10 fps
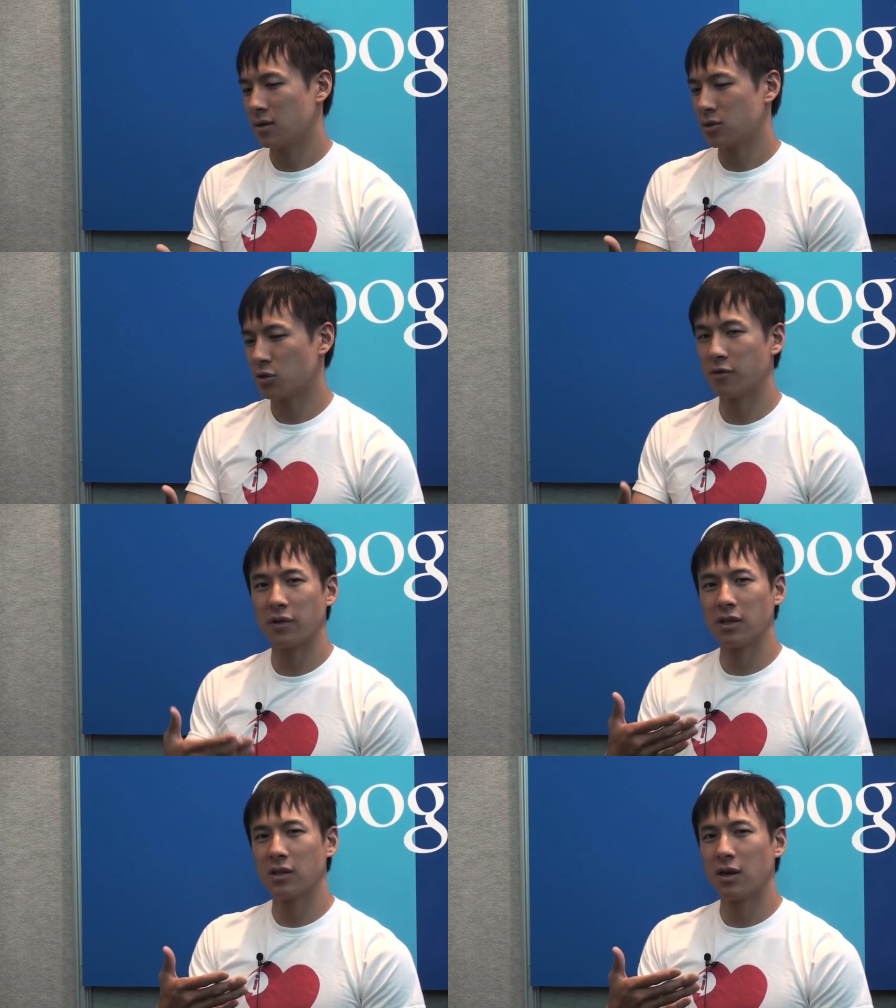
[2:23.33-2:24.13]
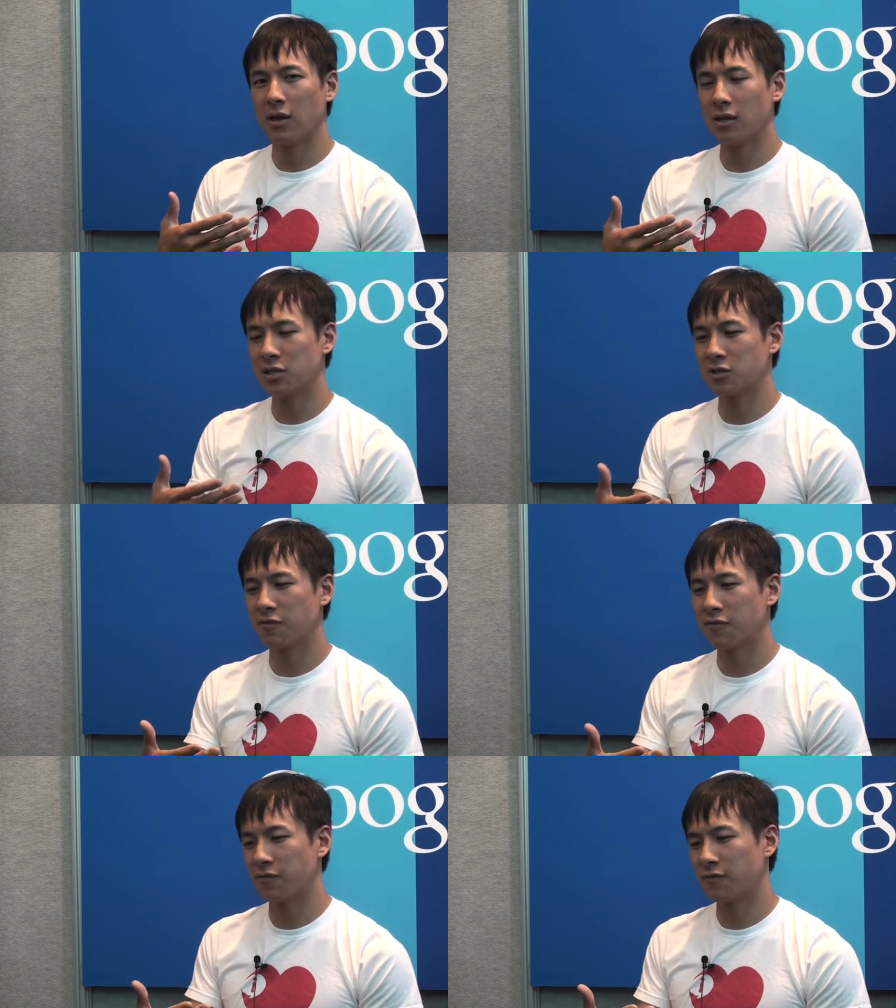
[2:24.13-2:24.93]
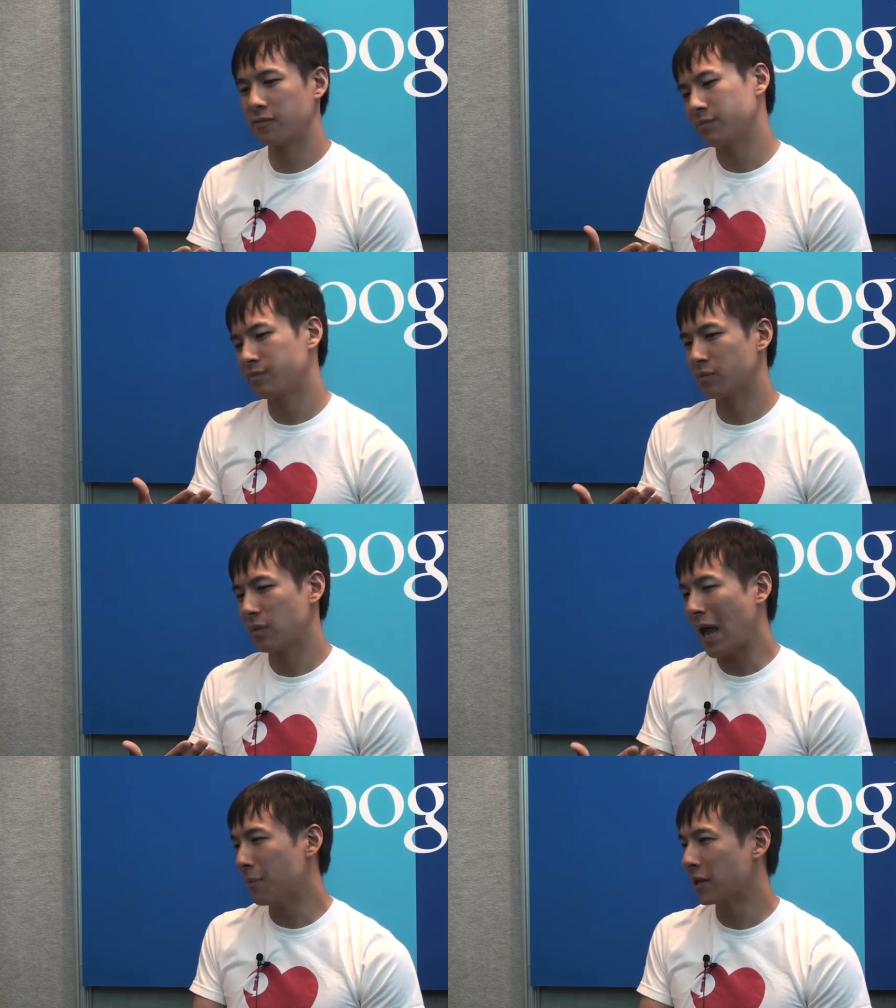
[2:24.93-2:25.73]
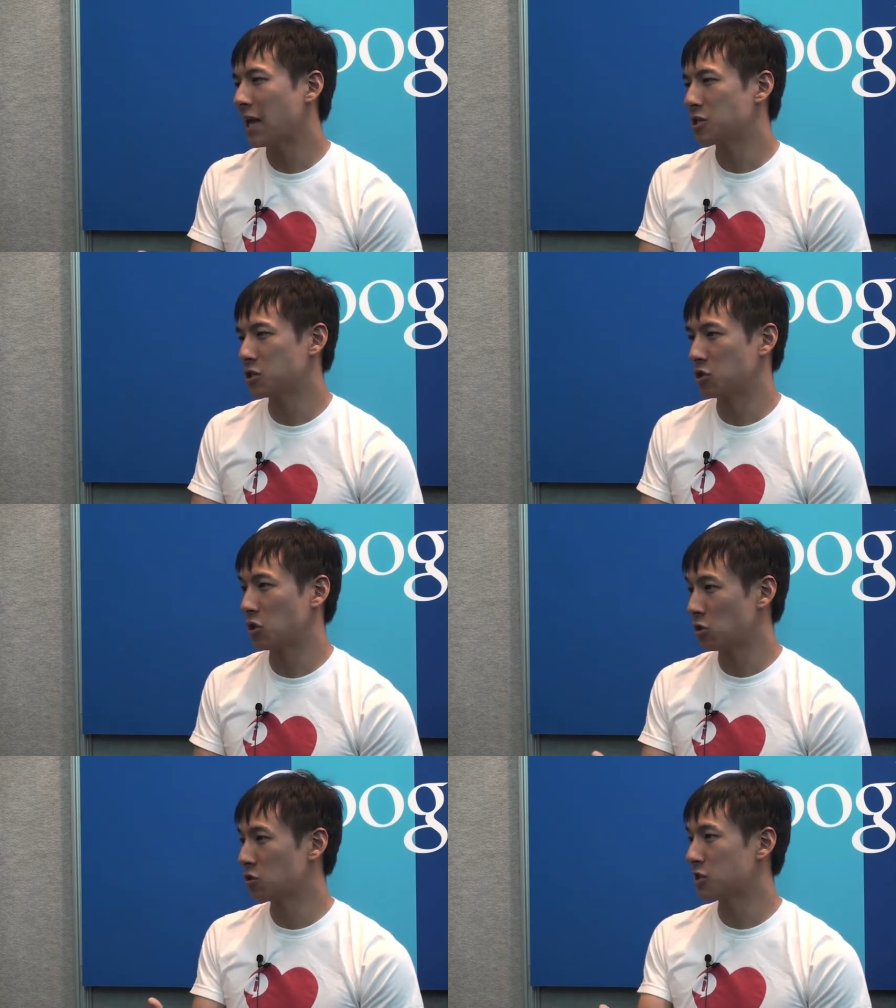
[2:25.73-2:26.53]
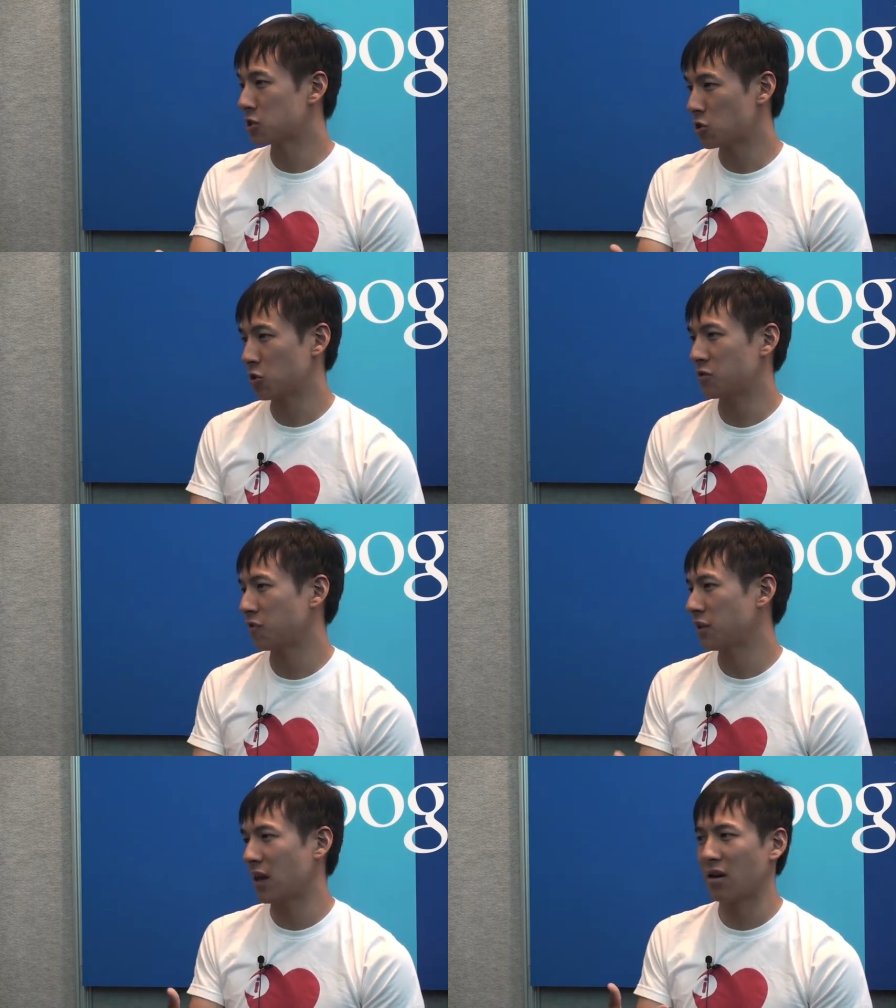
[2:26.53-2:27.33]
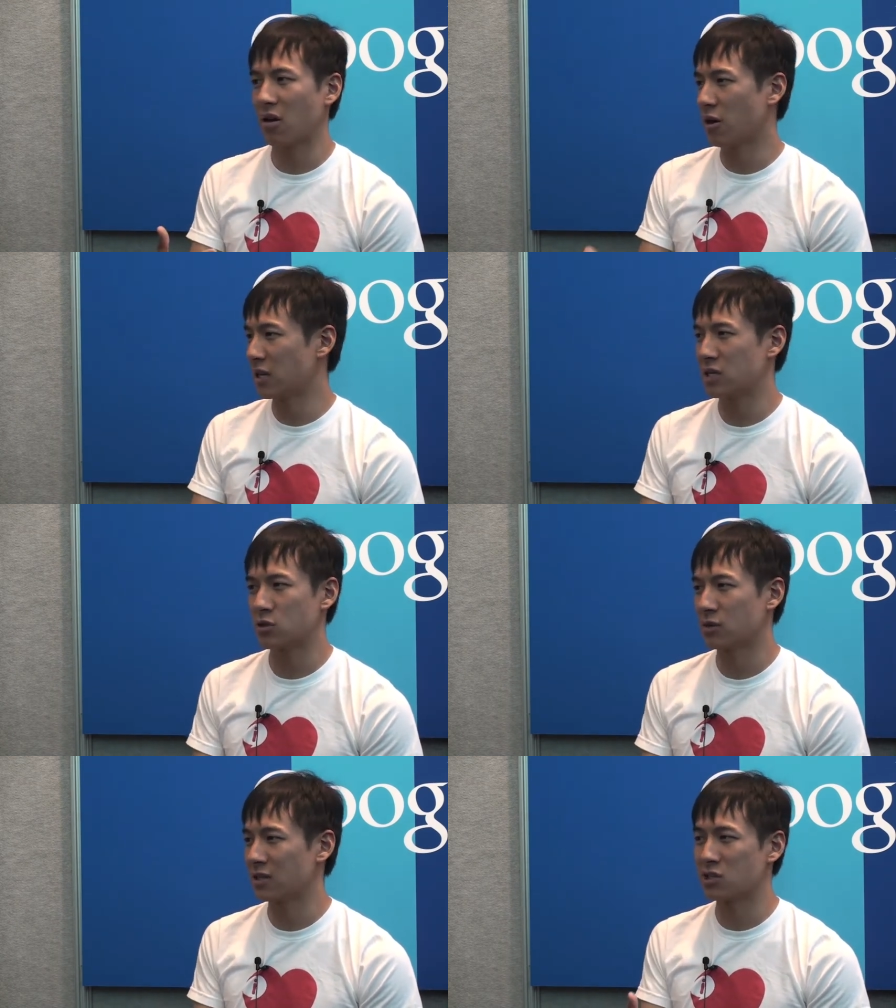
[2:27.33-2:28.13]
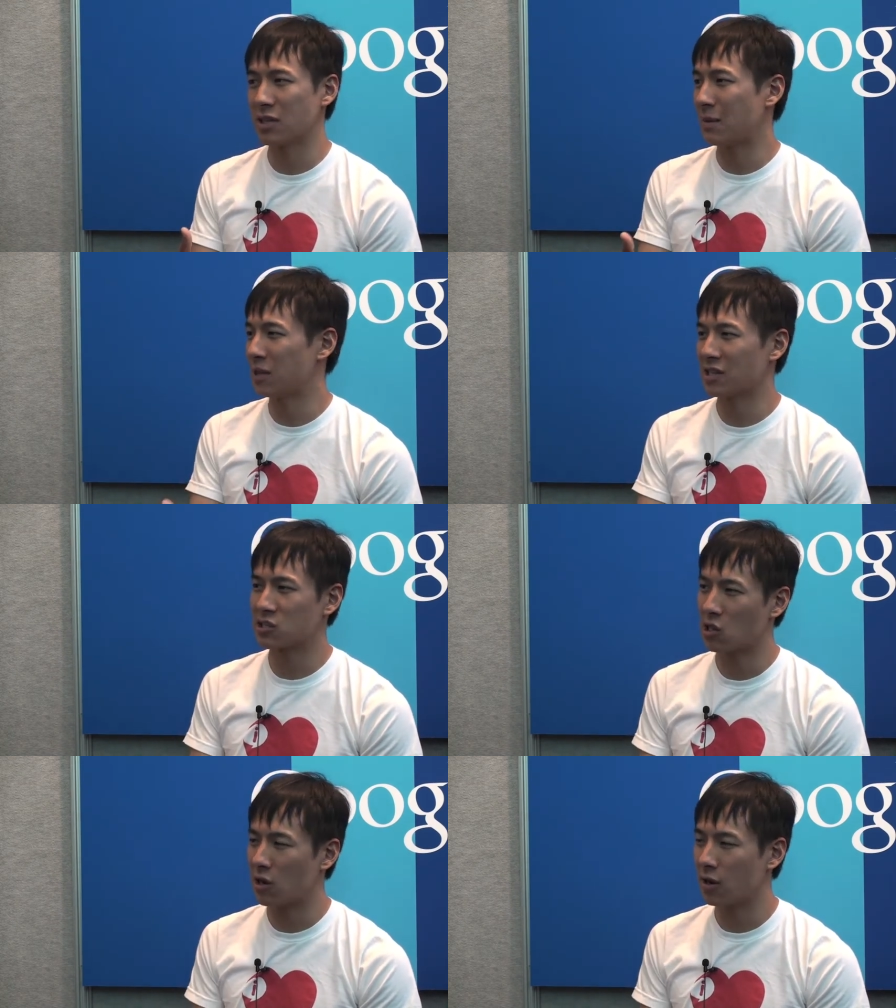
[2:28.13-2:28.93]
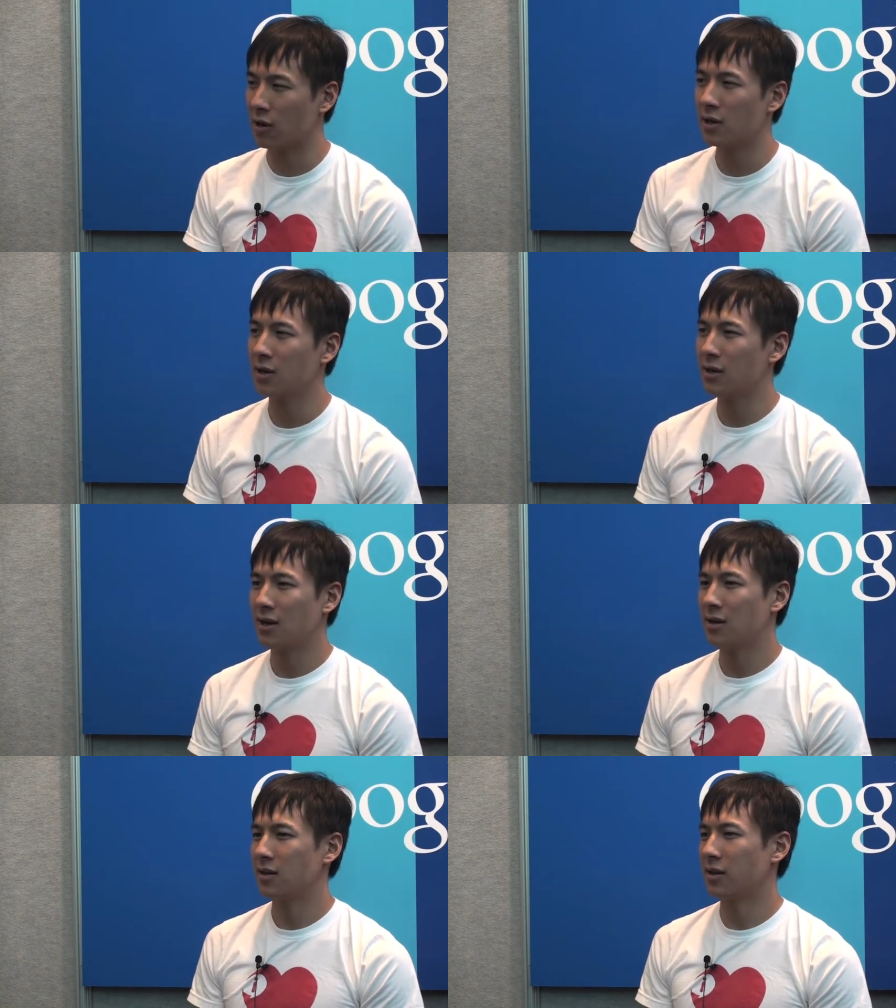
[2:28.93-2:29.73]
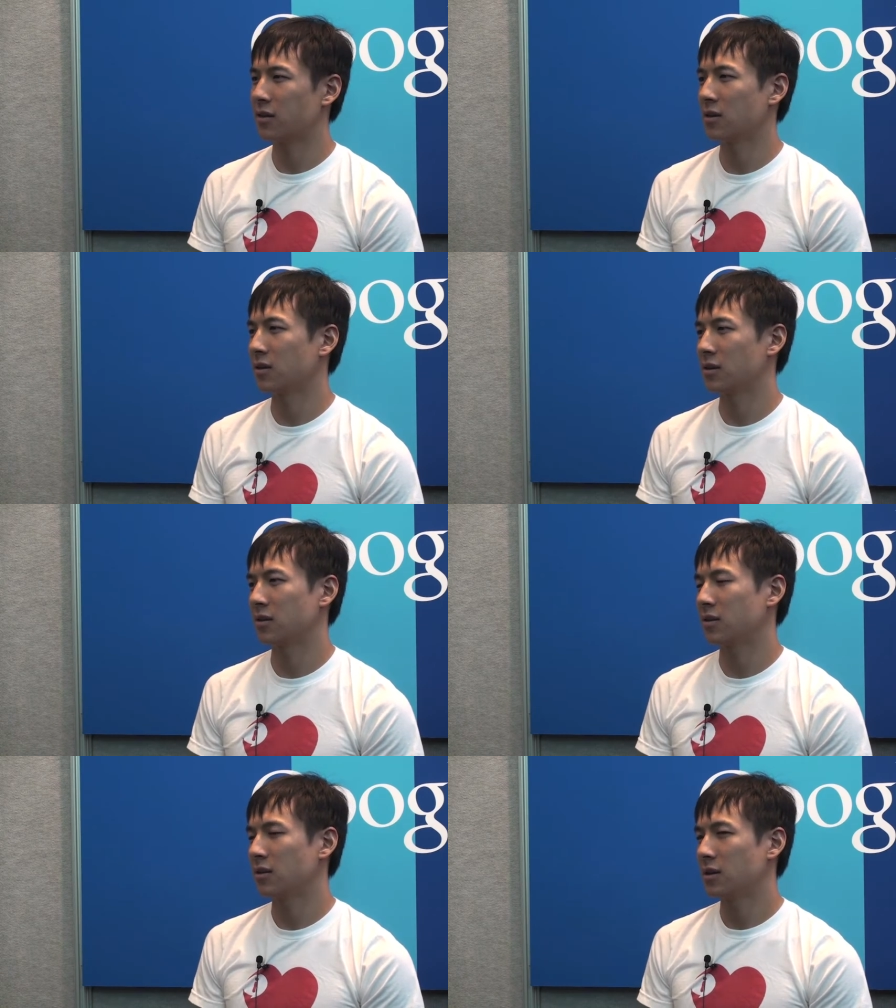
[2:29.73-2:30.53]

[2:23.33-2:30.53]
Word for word: sort of a, a, list of applications you can use to search for that artist or the name of that song, like the,